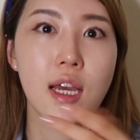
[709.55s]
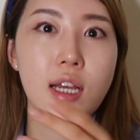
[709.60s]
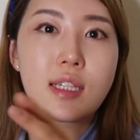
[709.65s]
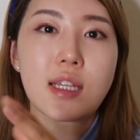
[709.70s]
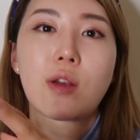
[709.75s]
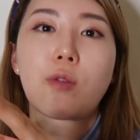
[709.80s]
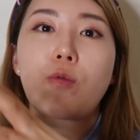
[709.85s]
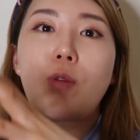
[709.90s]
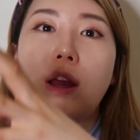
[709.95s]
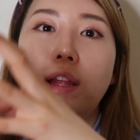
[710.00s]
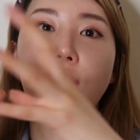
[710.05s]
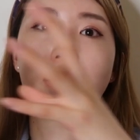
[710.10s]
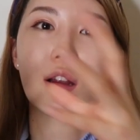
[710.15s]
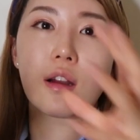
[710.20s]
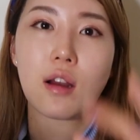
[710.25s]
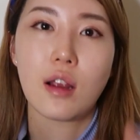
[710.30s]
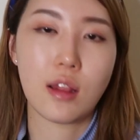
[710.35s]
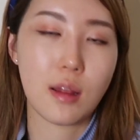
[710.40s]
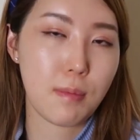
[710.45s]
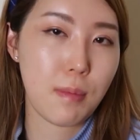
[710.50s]
It's like right
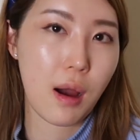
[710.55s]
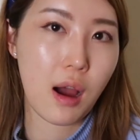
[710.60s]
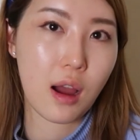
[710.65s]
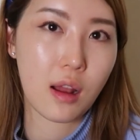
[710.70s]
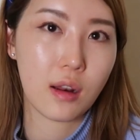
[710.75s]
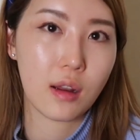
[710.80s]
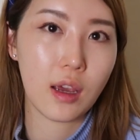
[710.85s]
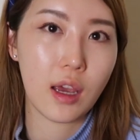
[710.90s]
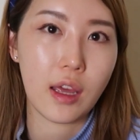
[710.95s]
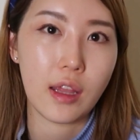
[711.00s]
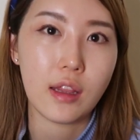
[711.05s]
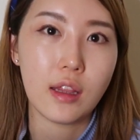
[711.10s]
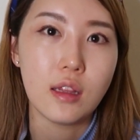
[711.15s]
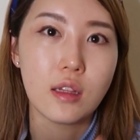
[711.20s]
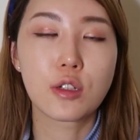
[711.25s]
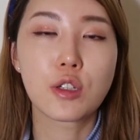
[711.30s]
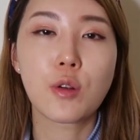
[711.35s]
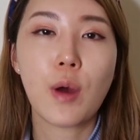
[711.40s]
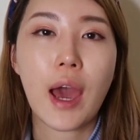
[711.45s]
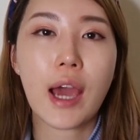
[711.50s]
there in the pot and
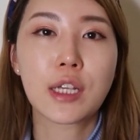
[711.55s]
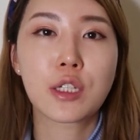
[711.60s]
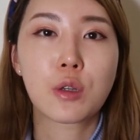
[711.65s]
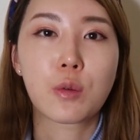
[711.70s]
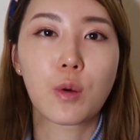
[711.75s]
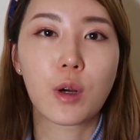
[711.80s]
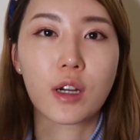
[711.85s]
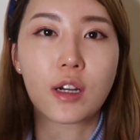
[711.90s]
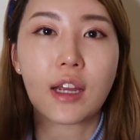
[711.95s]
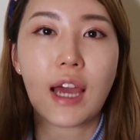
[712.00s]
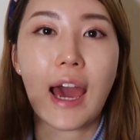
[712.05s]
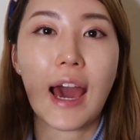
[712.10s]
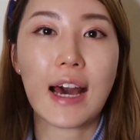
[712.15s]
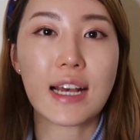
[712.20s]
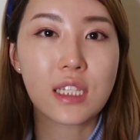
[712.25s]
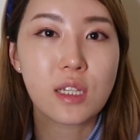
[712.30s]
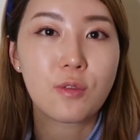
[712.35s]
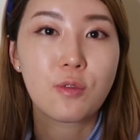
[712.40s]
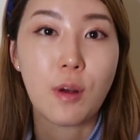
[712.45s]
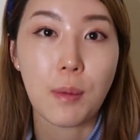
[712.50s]
there's no extra work
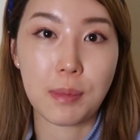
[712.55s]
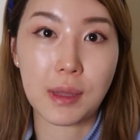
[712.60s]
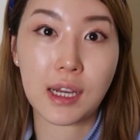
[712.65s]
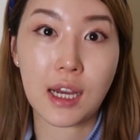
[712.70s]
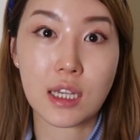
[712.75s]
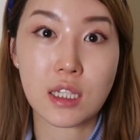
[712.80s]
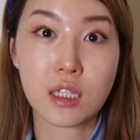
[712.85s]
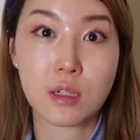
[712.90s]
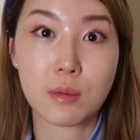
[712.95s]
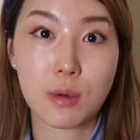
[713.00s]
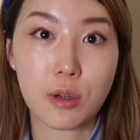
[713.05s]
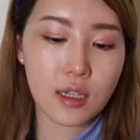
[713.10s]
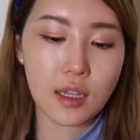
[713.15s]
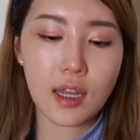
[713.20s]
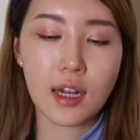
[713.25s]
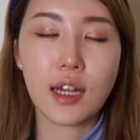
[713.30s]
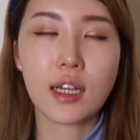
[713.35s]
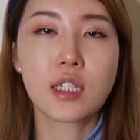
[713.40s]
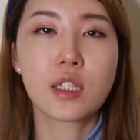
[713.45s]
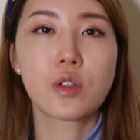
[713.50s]
asked from the customer. So
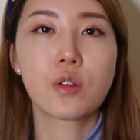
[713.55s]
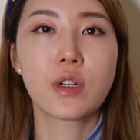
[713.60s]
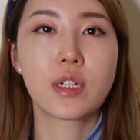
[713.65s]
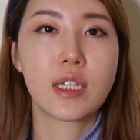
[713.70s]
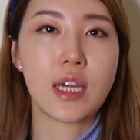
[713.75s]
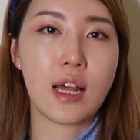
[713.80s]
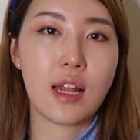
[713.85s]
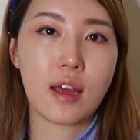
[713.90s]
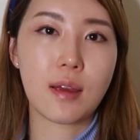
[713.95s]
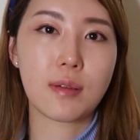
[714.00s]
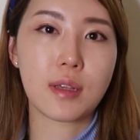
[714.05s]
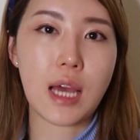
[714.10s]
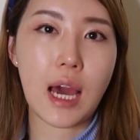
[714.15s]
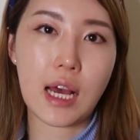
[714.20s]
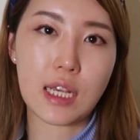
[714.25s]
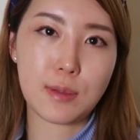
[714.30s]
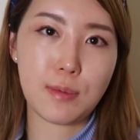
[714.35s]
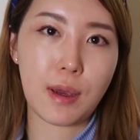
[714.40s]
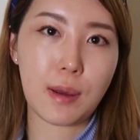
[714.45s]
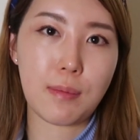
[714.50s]
then a storytelling
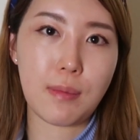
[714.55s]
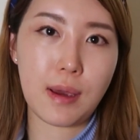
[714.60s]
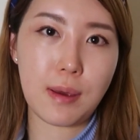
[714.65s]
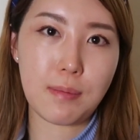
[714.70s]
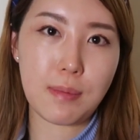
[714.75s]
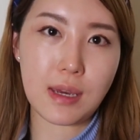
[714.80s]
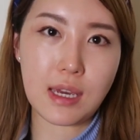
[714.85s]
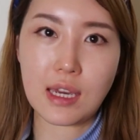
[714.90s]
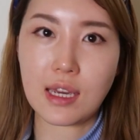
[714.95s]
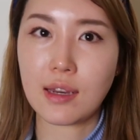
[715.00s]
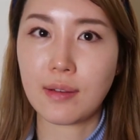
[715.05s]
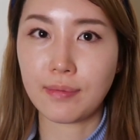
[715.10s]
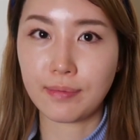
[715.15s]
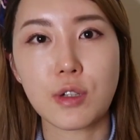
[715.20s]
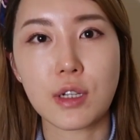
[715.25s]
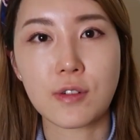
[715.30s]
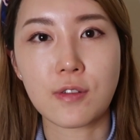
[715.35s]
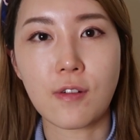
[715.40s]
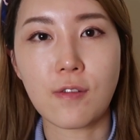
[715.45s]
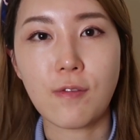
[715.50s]
aspect might be
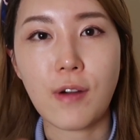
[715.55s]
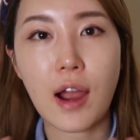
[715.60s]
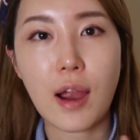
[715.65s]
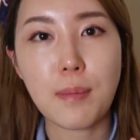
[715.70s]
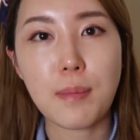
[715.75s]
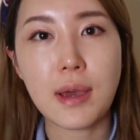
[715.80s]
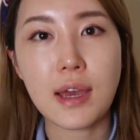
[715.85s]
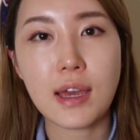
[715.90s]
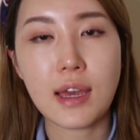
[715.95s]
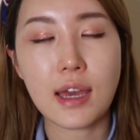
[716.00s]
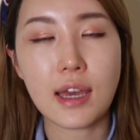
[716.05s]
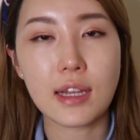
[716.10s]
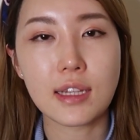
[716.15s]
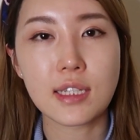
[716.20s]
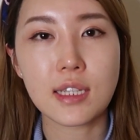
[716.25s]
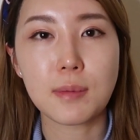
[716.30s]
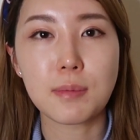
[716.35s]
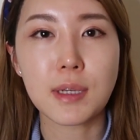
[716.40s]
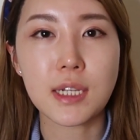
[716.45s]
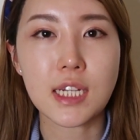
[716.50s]
stressful environment and
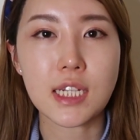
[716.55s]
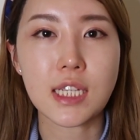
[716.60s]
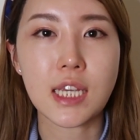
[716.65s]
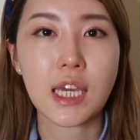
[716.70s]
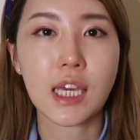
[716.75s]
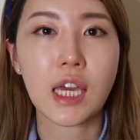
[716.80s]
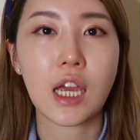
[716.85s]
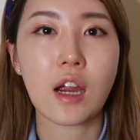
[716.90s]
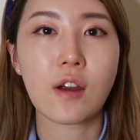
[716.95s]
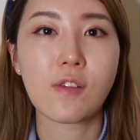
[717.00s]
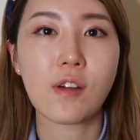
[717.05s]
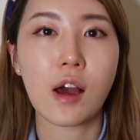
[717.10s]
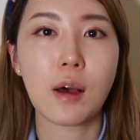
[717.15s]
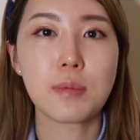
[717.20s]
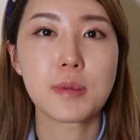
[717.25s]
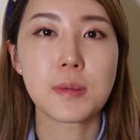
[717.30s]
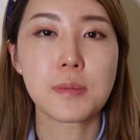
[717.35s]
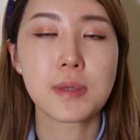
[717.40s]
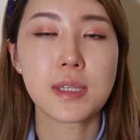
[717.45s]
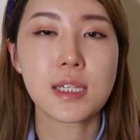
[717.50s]
something to take care of
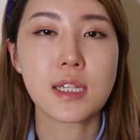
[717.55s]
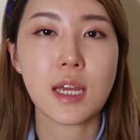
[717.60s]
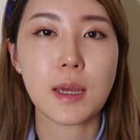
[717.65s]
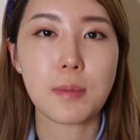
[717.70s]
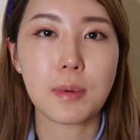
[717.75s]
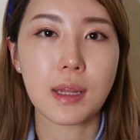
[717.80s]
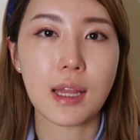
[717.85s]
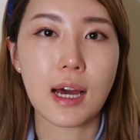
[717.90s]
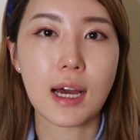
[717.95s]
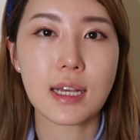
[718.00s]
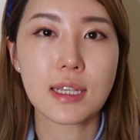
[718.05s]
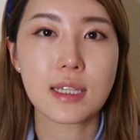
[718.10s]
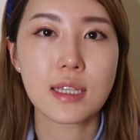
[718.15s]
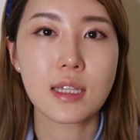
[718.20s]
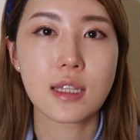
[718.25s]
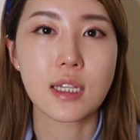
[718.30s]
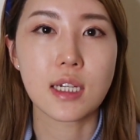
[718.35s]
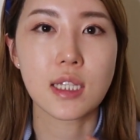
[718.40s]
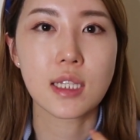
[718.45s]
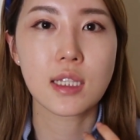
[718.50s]
helps them stabilize
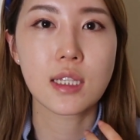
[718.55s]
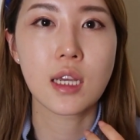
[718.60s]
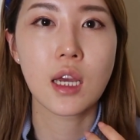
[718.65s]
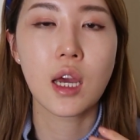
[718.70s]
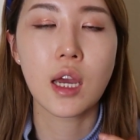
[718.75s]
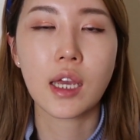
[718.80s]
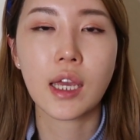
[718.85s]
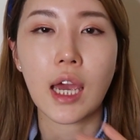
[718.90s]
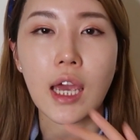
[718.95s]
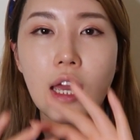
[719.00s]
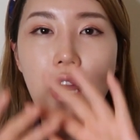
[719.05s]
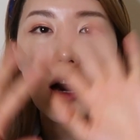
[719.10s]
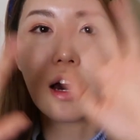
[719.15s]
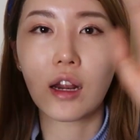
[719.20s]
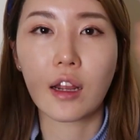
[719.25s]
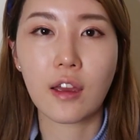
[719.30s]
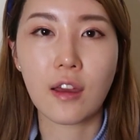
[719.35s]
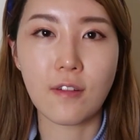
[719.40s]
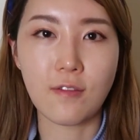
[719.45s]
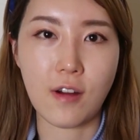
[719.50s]
this
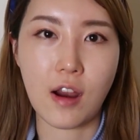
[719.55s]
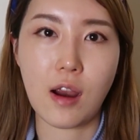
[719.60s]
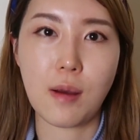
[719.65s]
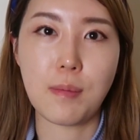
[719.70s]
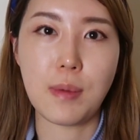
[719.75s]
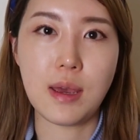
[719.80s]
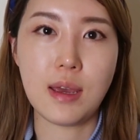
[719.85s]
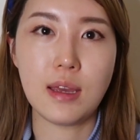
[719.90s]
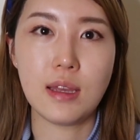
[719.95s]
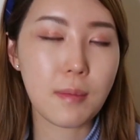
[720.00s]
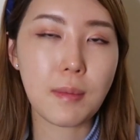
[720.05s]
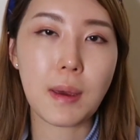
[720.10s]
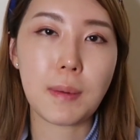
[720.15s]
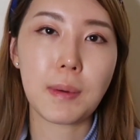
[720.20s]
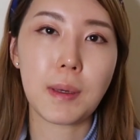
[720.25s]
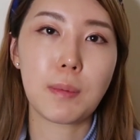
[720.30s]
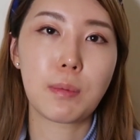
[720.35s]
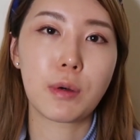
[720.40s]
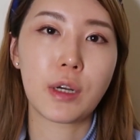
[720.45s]
chaotic environment. They may be